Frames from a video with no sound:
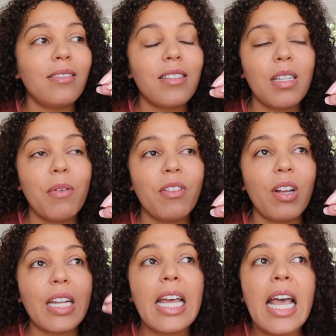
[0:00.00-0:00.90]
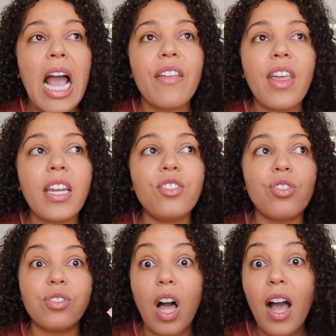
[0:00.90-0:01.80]
It's gonna be really good. And then in
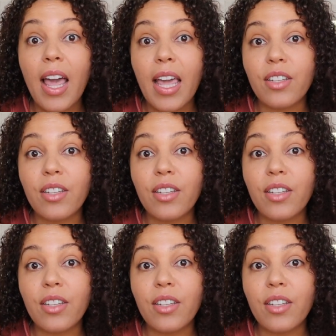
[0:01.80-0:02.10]
July,